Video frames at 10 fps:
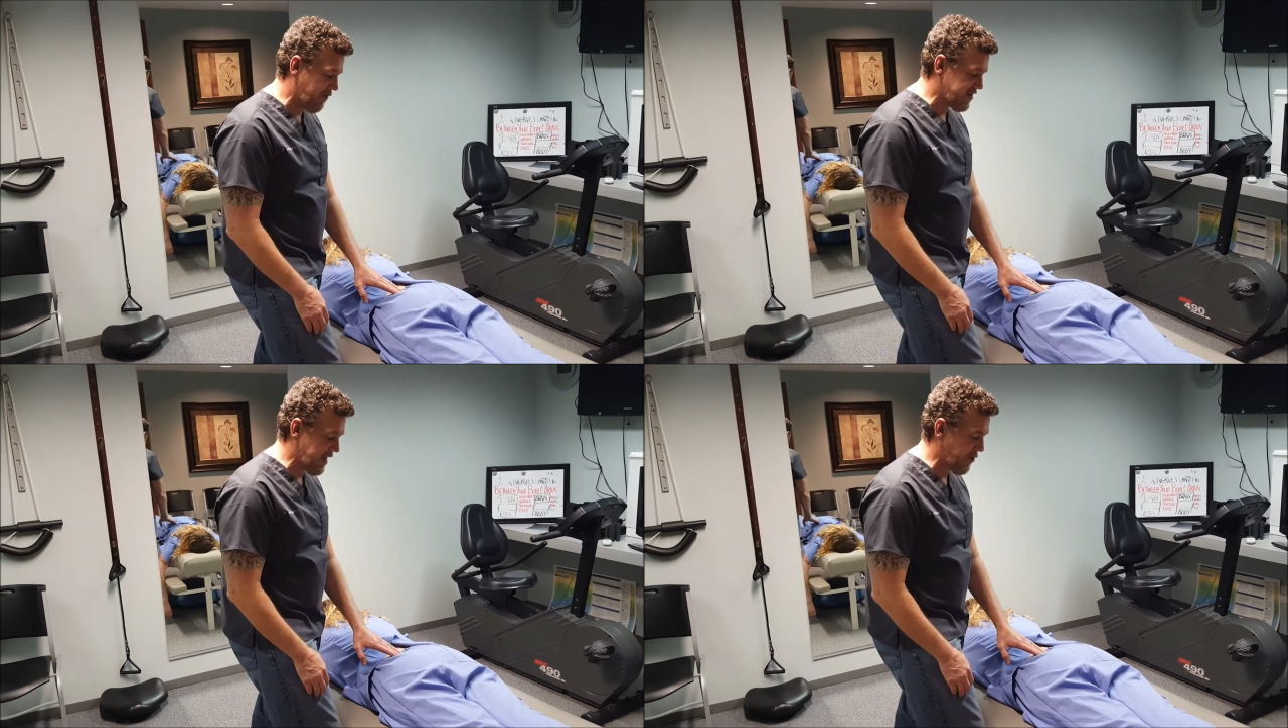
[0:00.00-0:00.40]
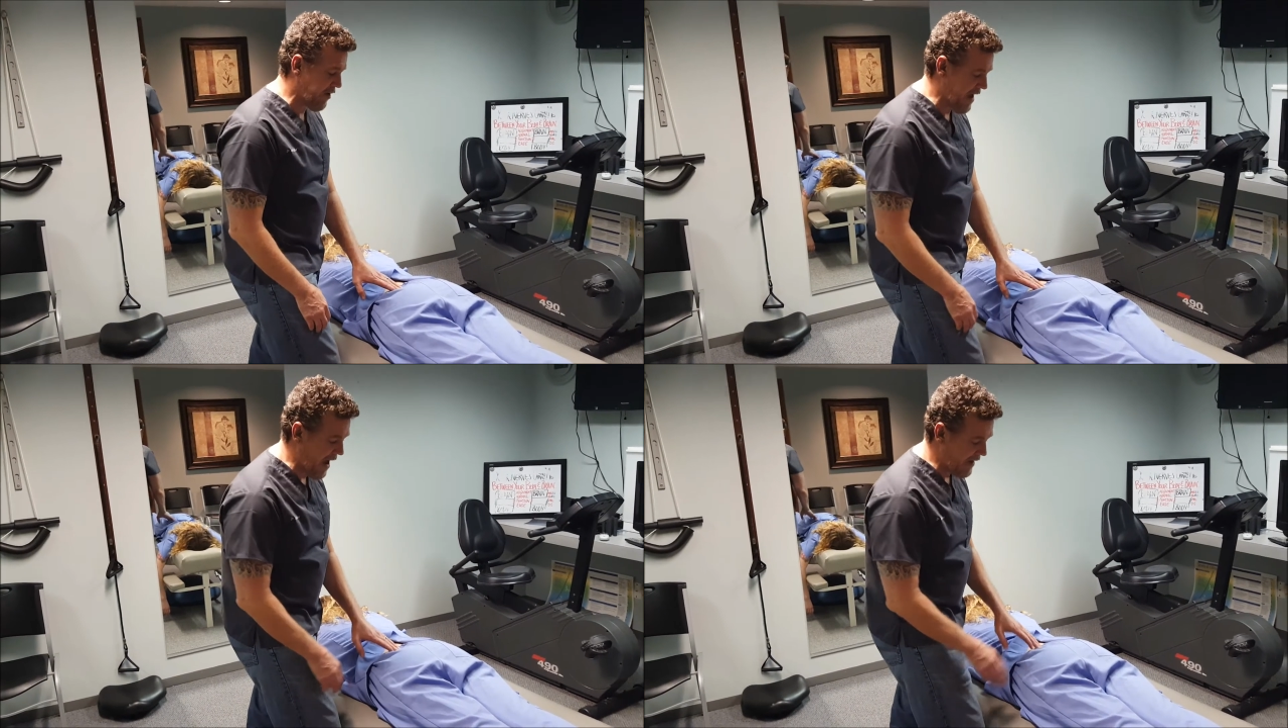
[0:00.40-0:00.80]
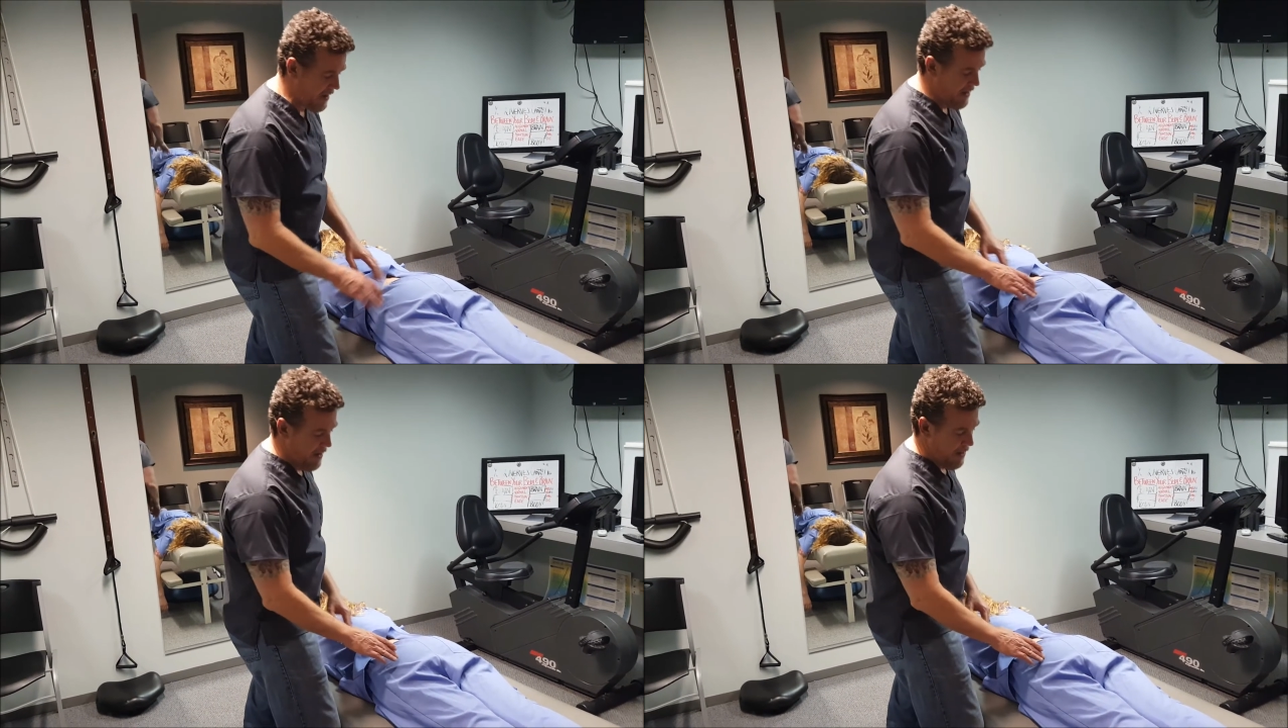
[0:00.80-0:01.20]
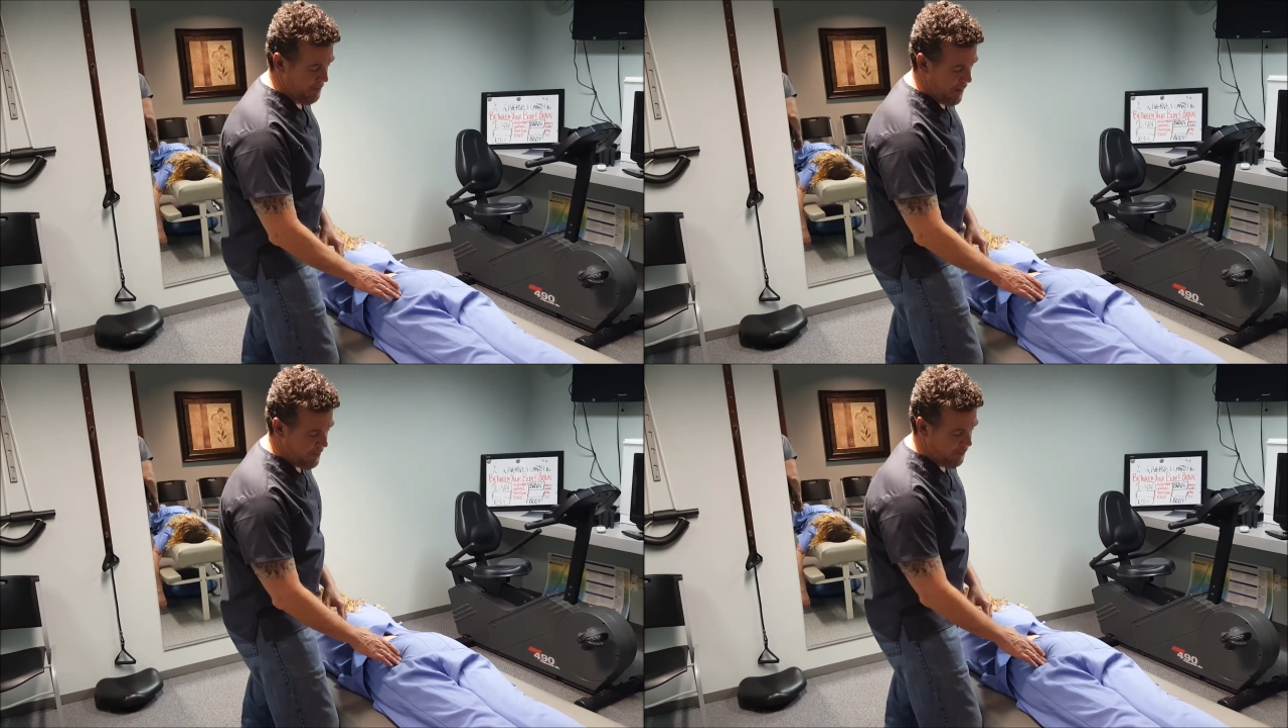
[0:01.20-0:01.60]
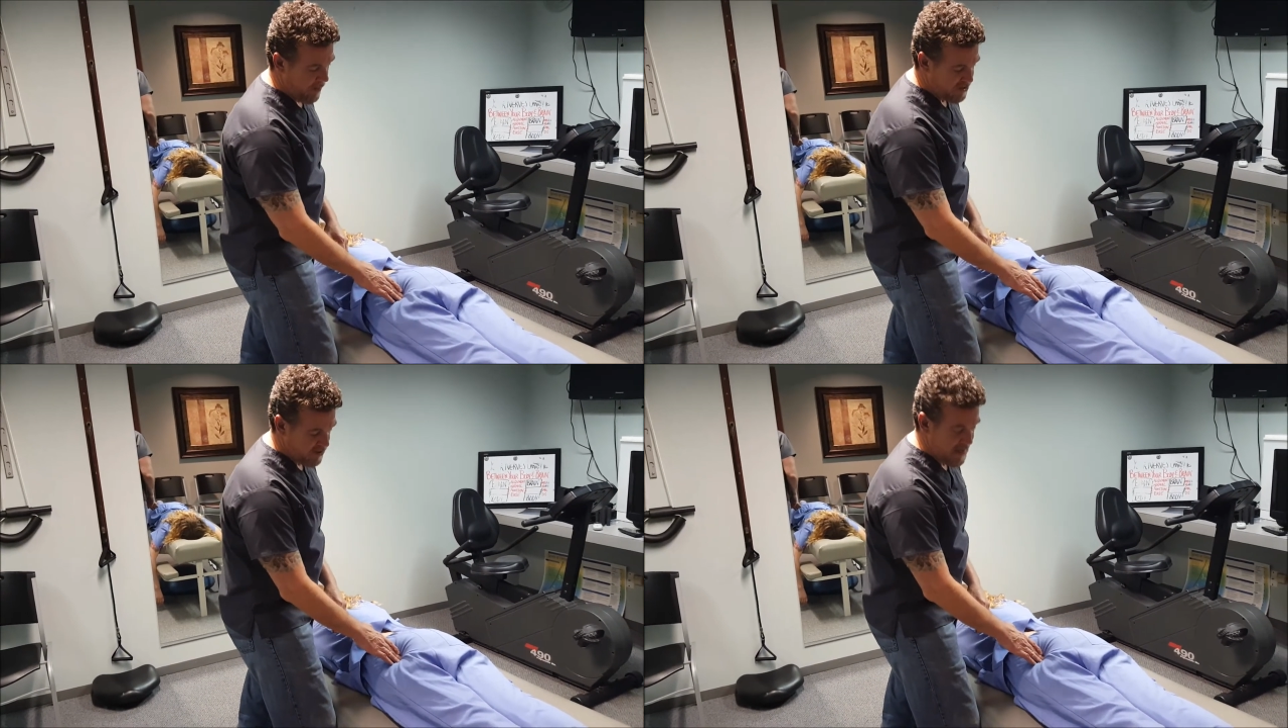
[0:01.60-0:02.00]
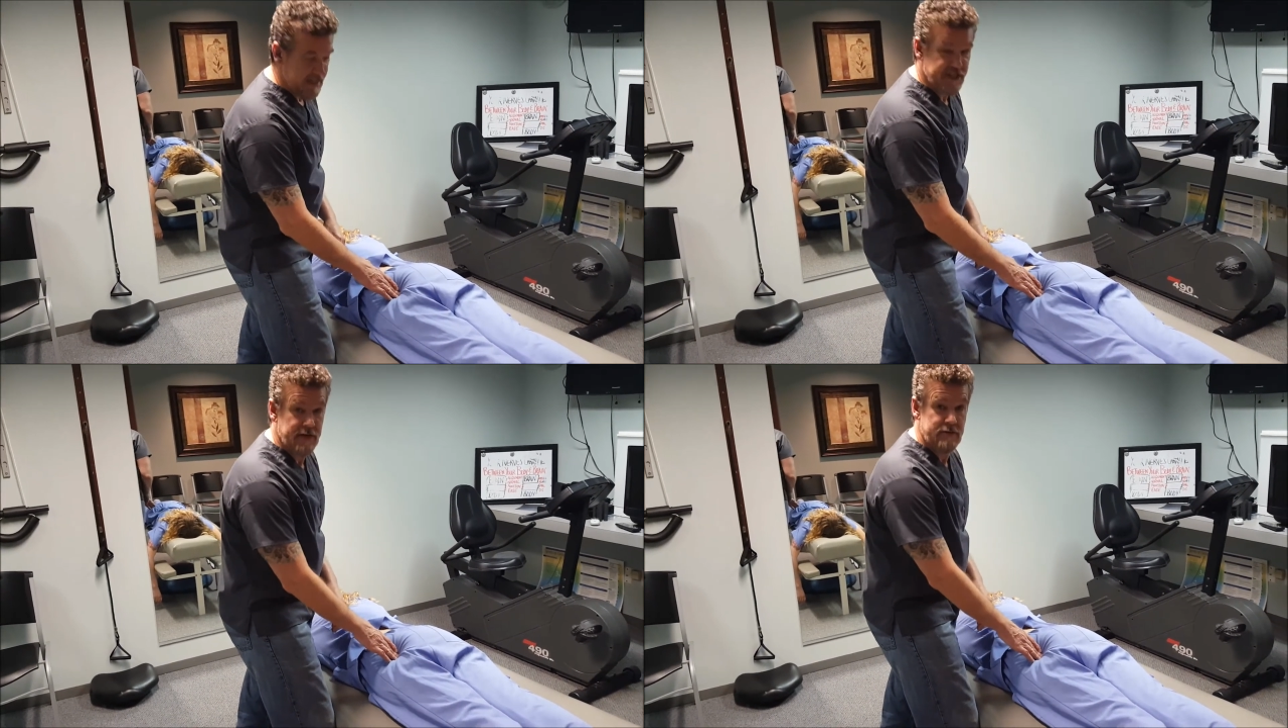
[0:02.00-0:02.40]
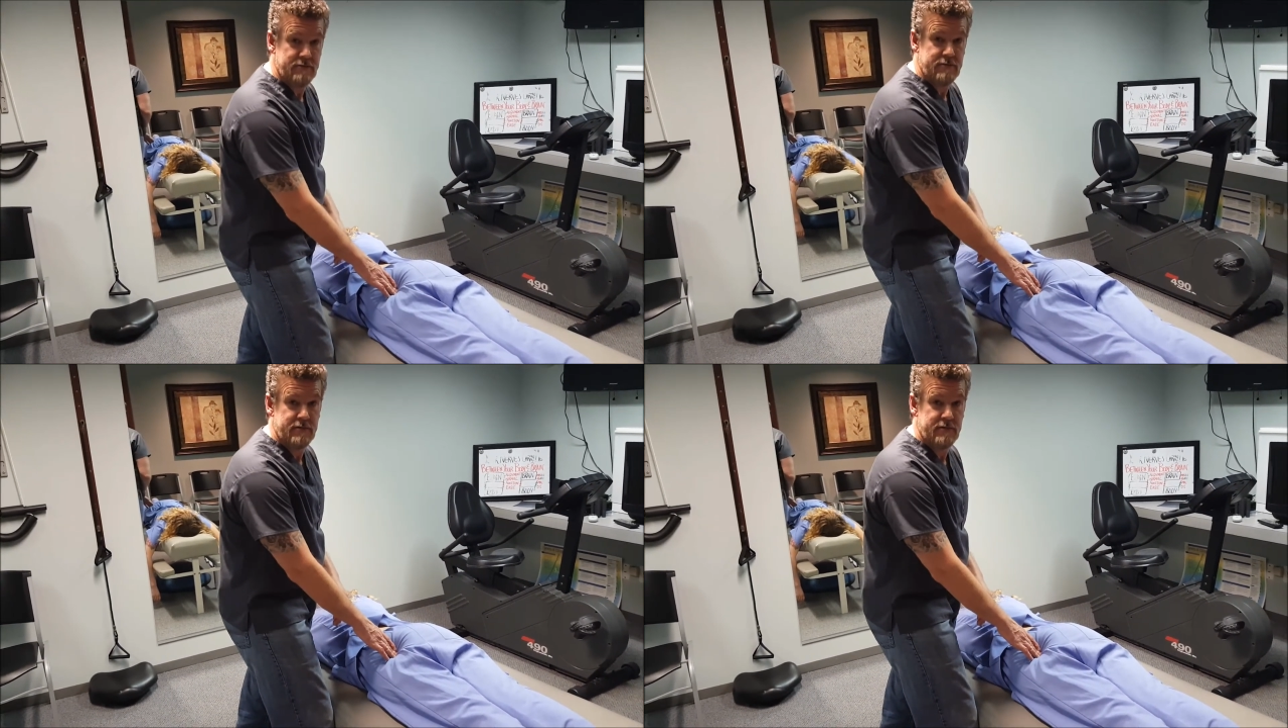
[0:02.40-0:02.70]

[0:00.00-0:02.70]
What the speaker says: over sacroiliac, maybe muscle tension